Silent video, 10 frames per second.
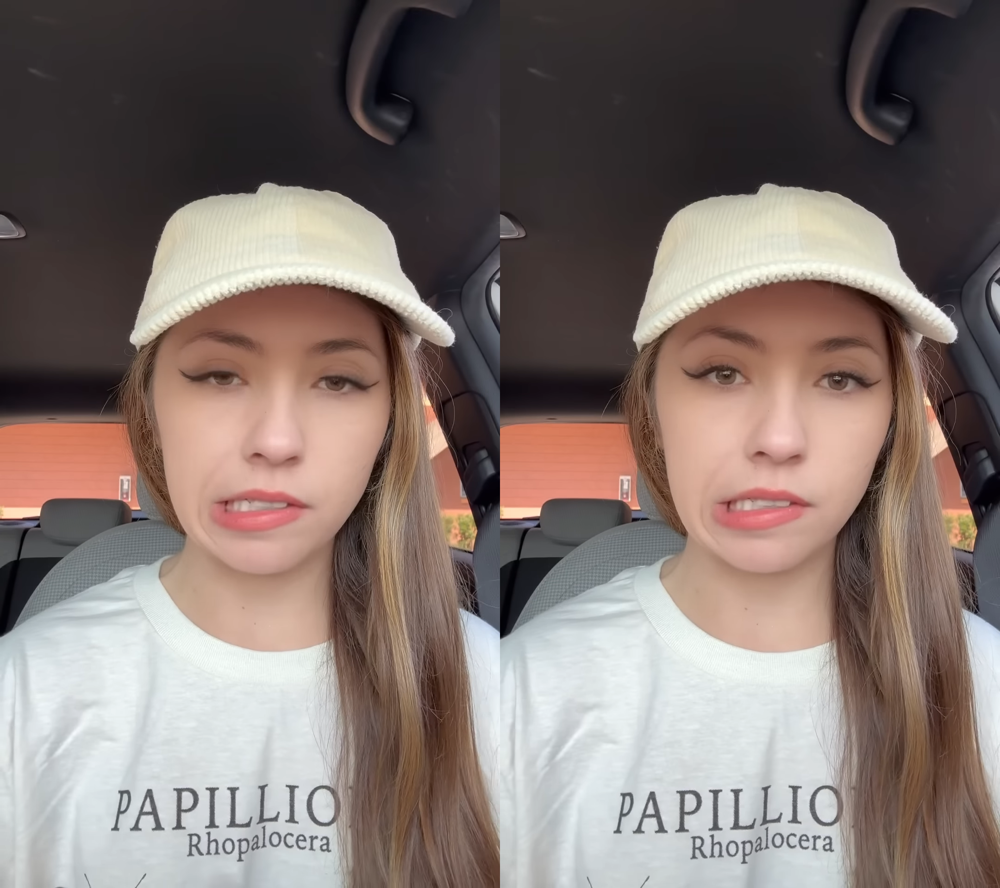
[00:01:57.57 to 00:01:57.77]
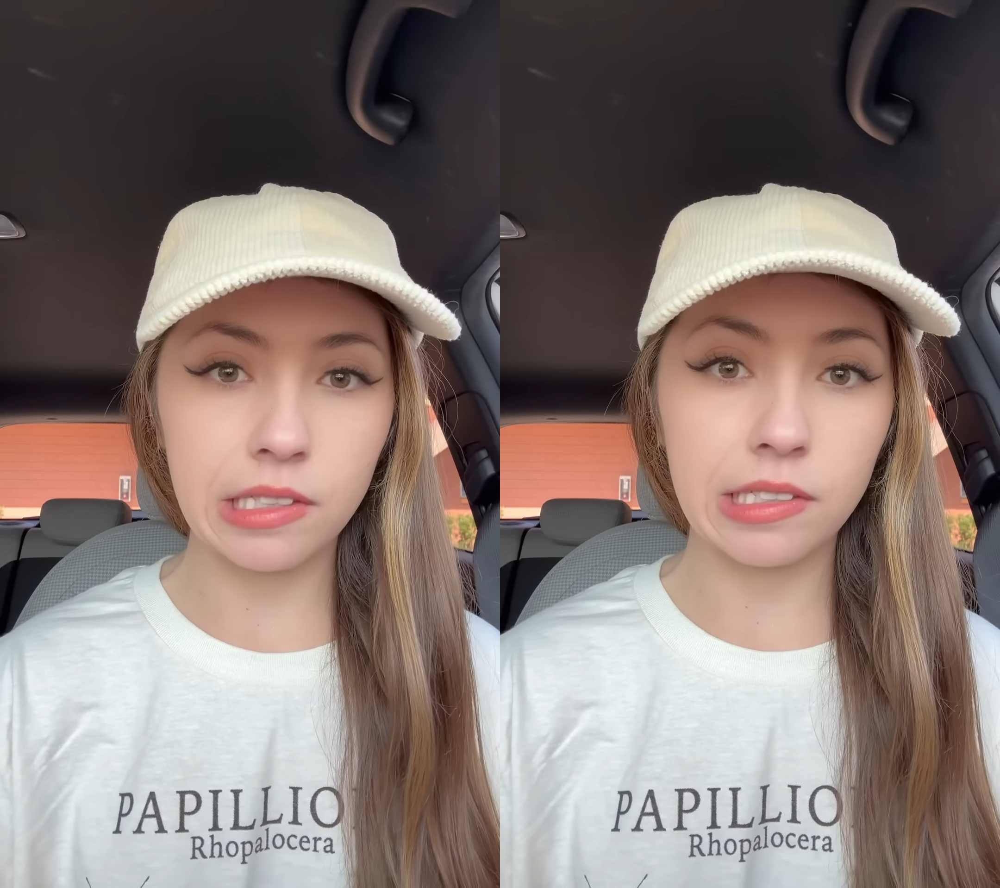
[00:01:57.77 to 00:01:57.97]

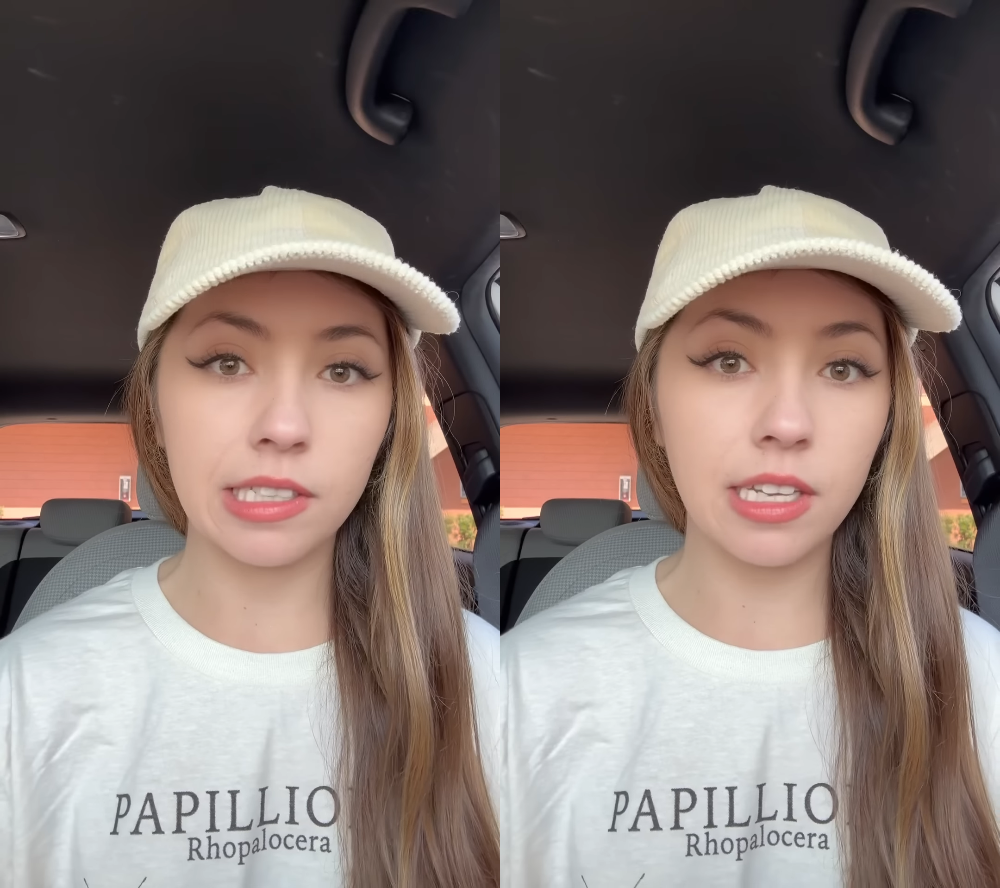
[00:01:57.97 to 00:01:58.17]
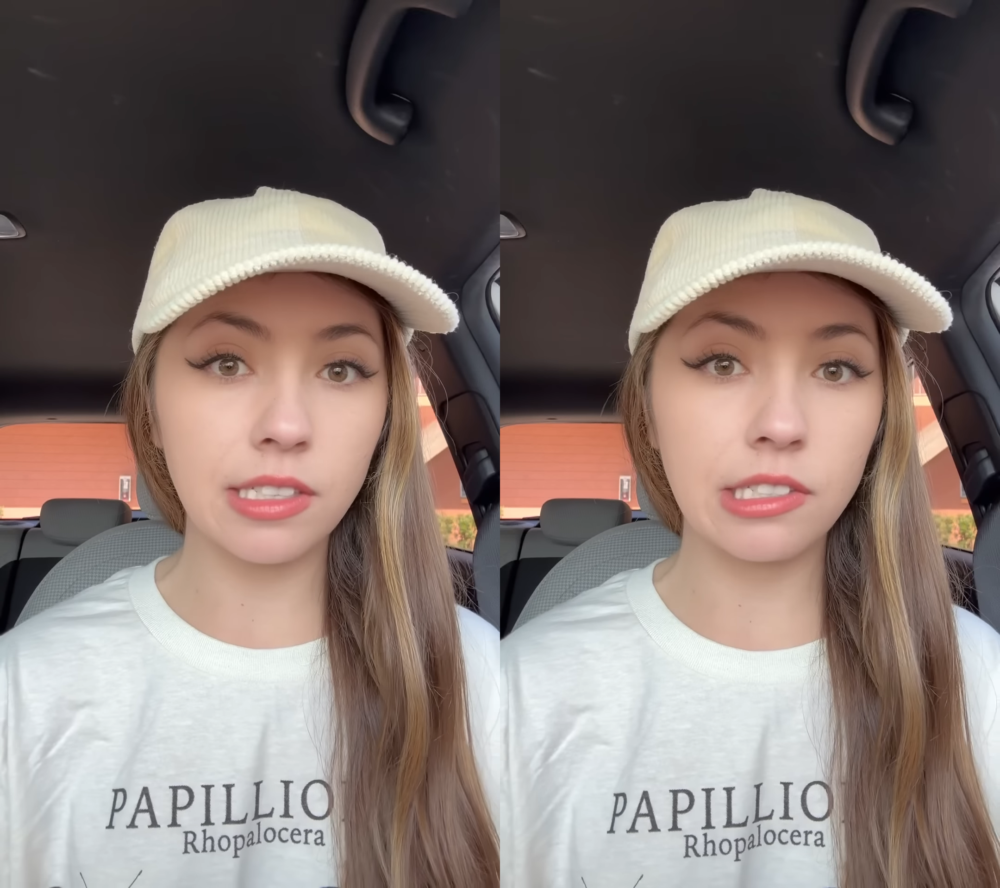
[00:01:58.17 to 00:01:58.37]
another
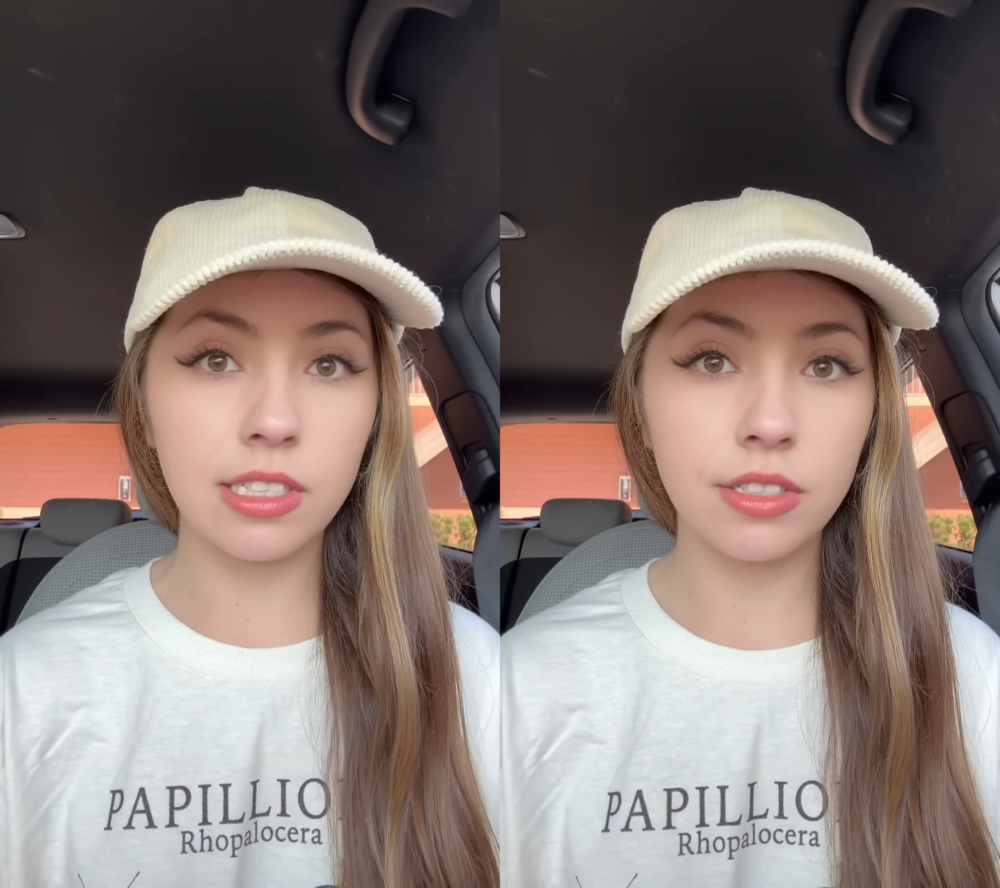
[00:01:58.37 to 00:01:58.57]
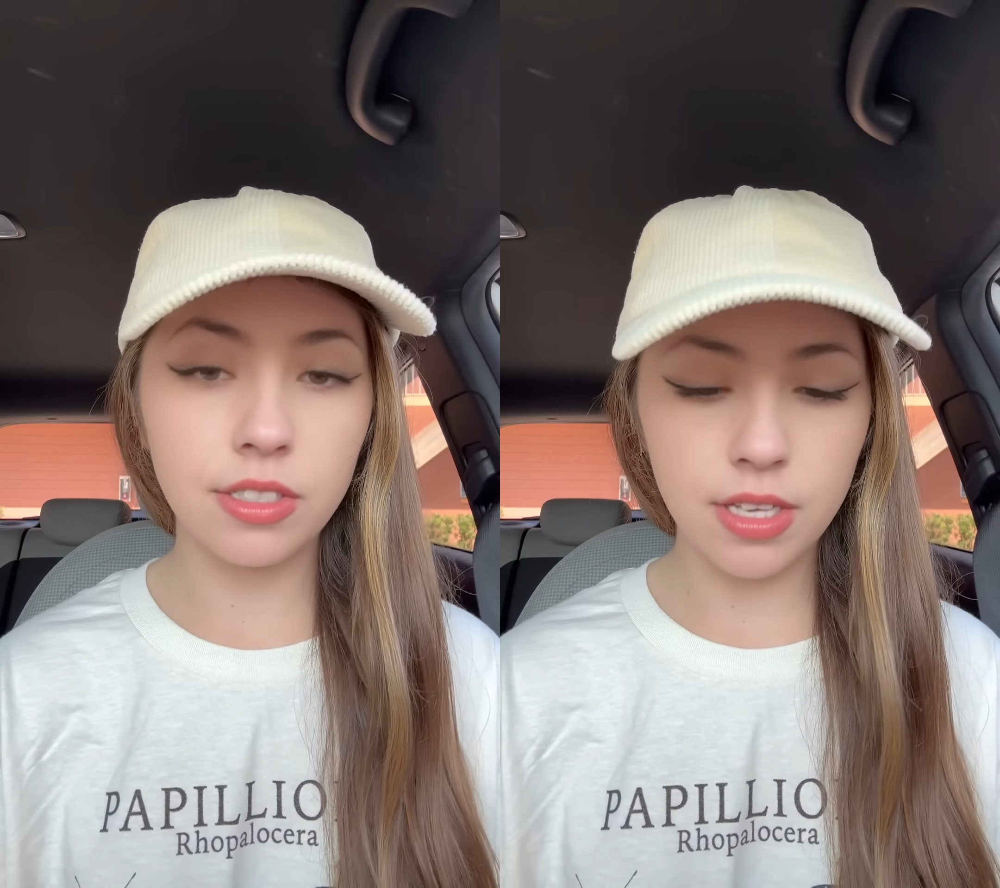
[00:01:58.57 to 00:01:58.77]

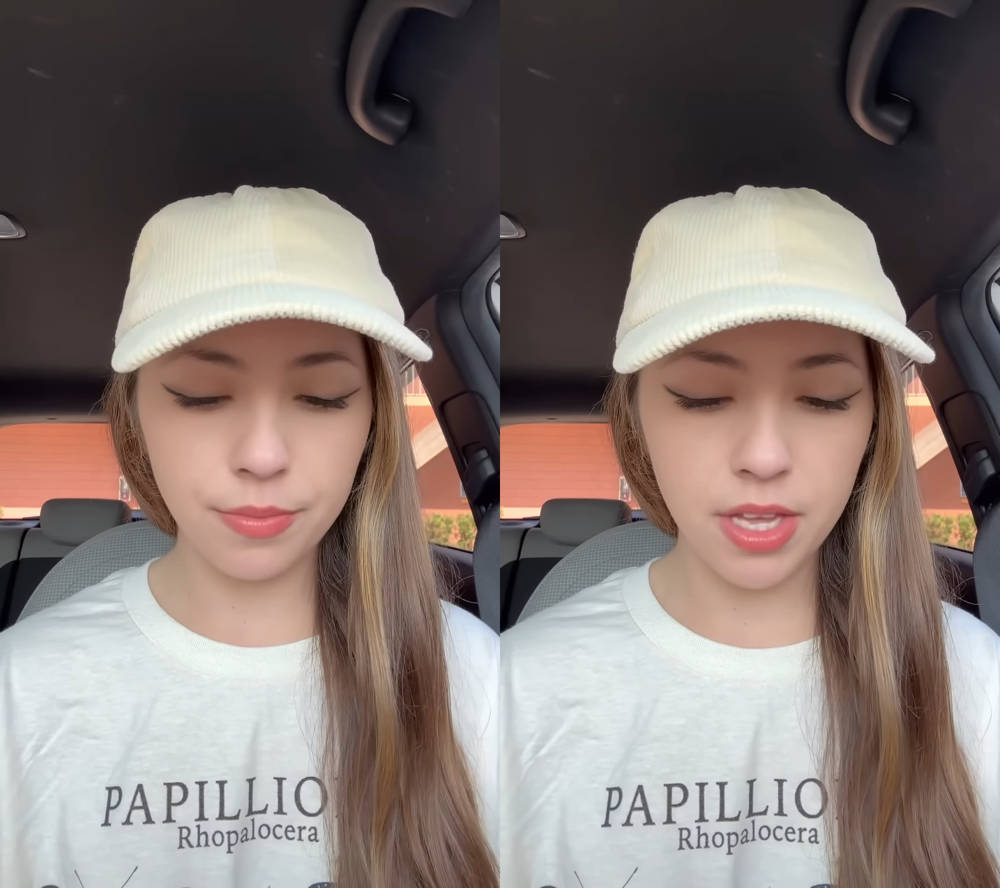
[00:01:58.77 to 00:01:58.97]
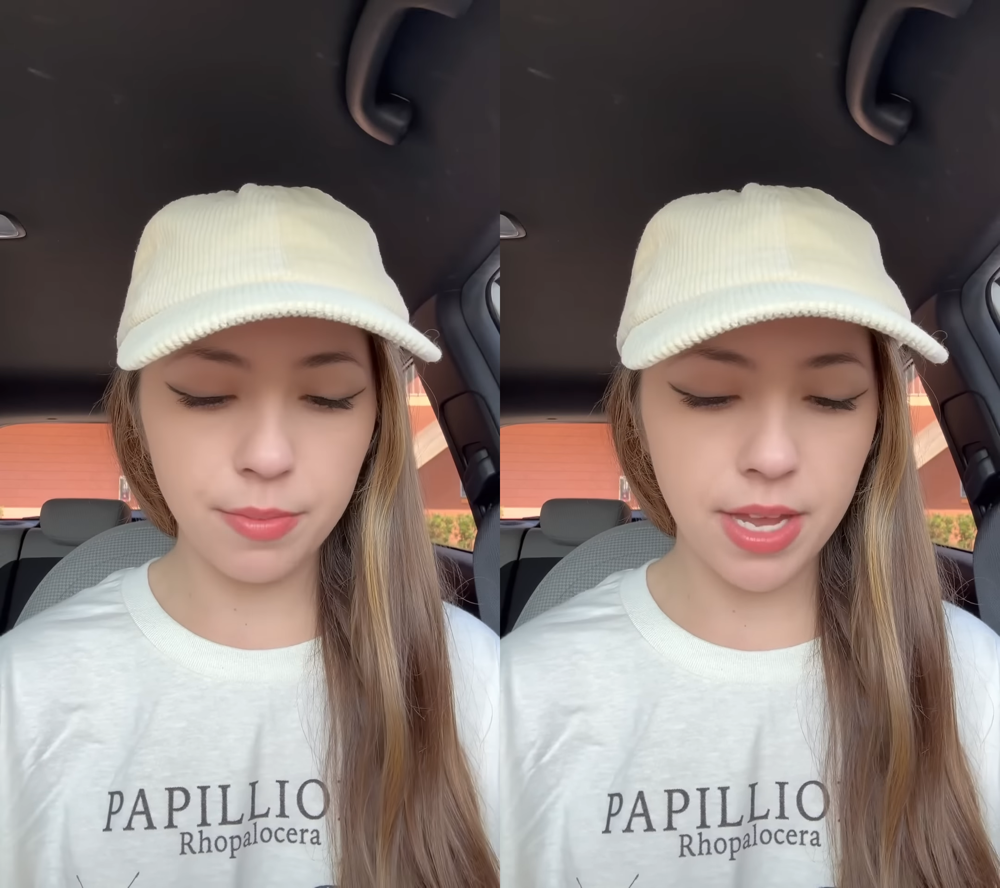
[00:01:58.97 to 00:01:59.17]
connection or
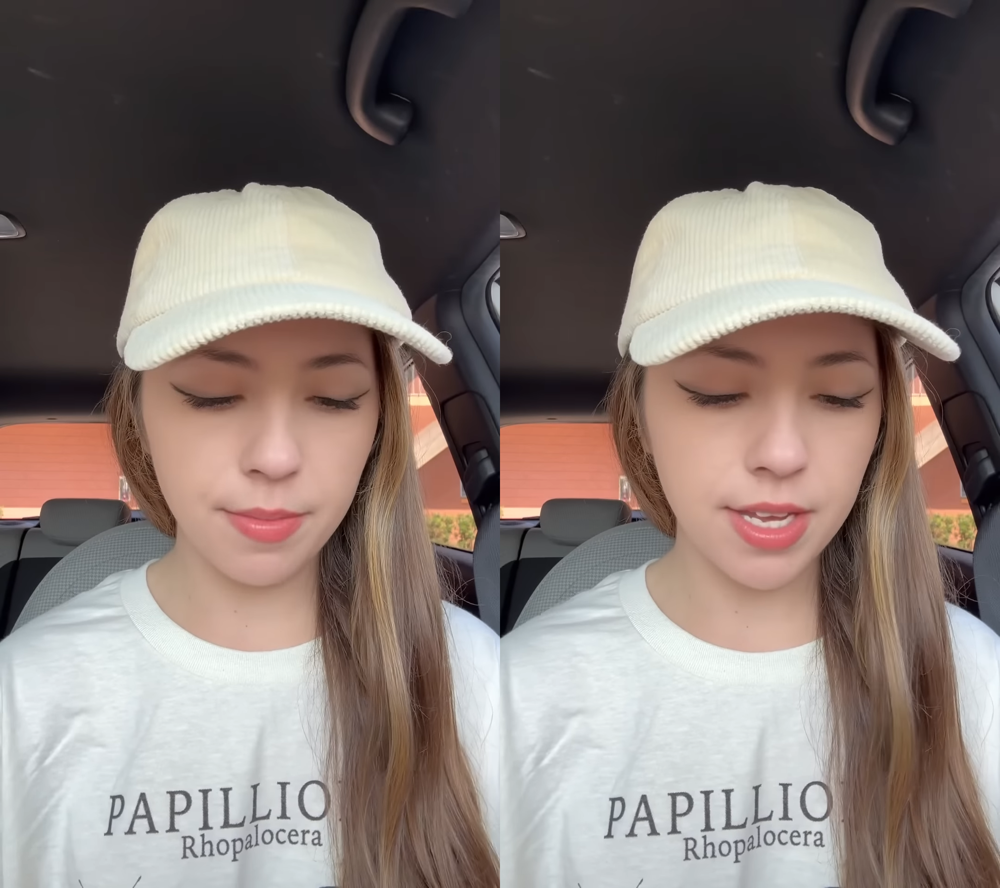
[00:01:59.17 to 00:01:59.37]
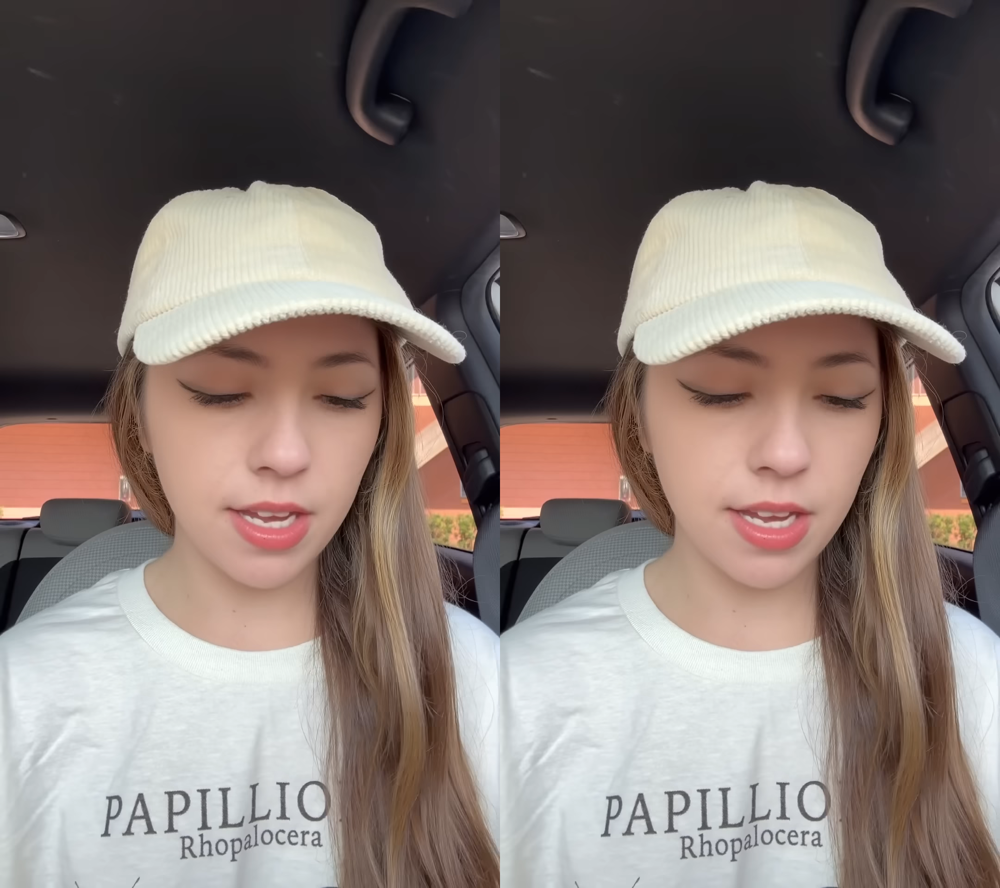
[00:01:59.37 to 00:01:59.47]
something maybe,